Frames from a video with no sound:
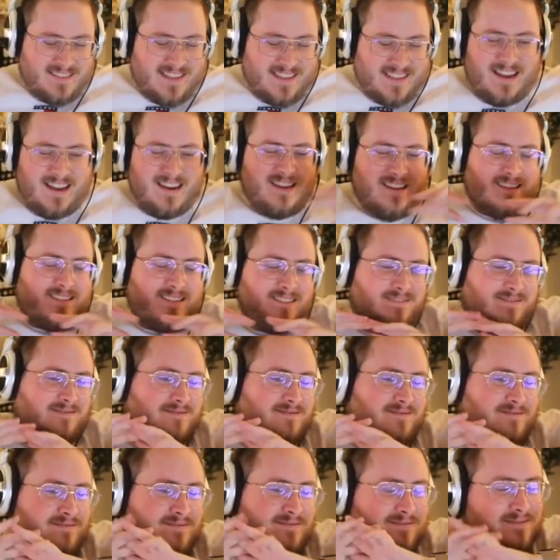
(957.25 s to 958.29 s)
Kind of.
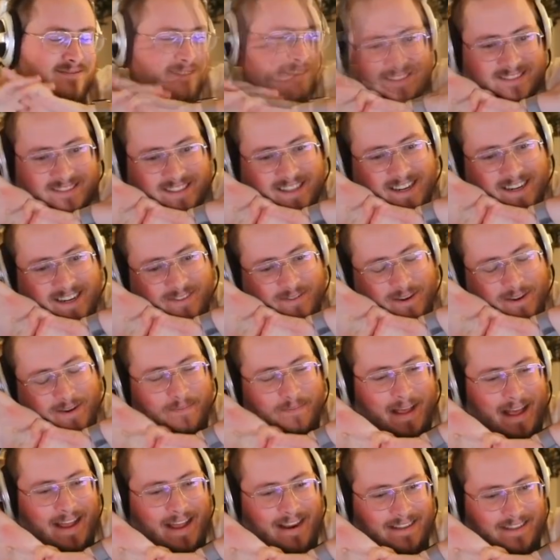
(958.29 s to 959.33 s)
Kind of
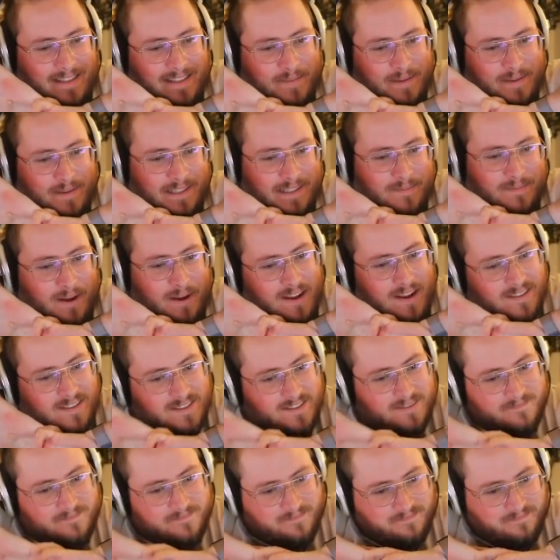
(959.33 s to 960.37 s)
run bad in some of these
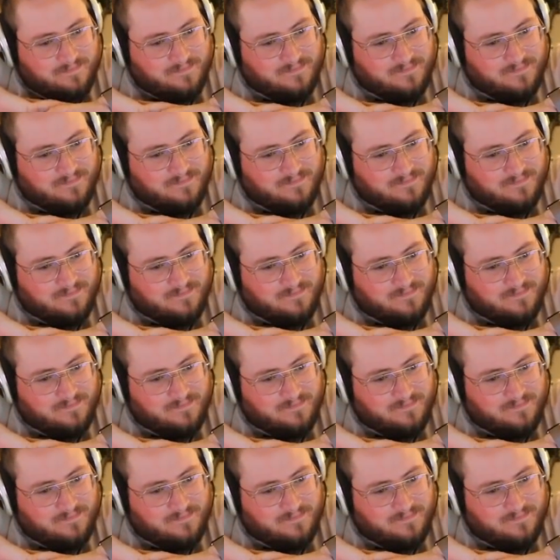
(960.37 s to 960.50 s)
spots.